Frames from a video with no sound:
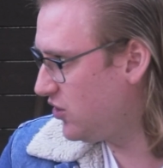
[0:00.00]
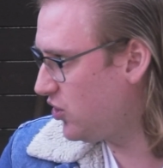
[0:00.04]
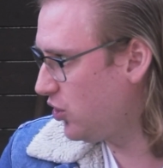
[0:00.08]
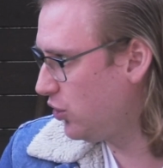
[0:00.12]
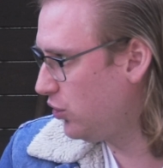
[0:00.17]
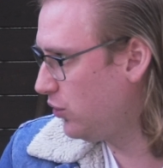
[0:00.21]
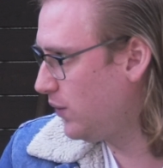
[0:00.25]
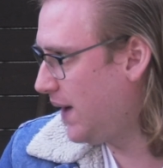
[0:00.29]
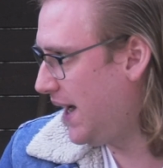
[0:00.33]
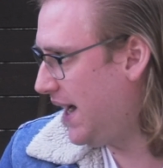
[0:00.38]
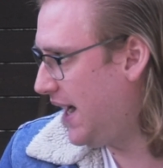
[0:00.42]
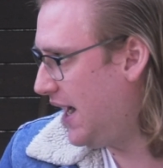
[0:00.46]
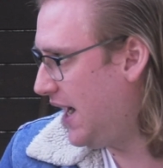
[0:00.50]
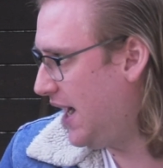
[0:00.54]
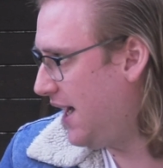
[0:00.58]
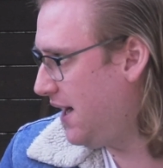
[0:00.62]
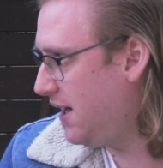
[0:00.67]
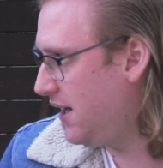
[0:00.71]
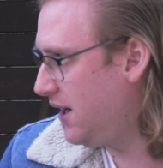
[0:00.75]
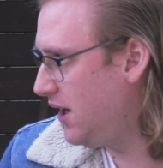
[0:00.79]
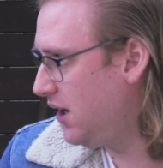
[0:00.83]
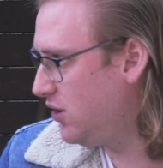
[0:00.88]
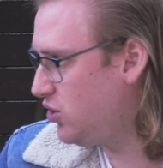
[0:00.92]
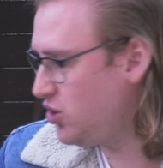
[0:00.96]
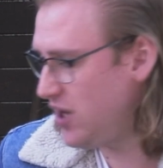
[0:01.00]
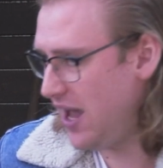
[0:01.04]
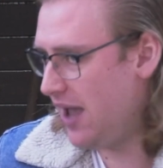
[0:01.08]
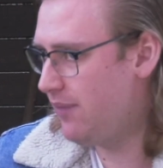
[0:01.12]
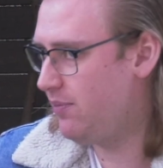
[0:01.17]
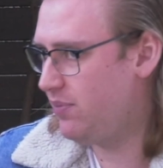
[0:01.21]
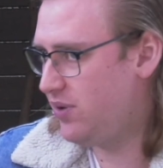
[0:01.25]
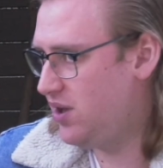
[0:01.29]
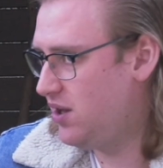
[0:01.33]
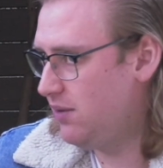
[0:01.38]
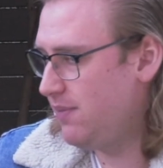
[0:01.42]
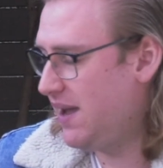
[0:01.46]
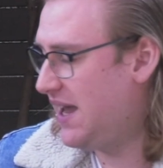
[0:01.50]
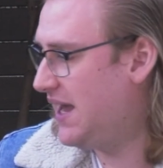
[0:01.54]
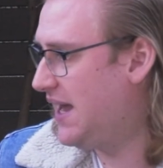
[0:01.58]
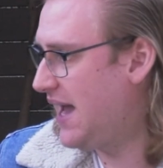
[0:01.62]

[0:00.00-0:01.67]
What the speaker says: who are championing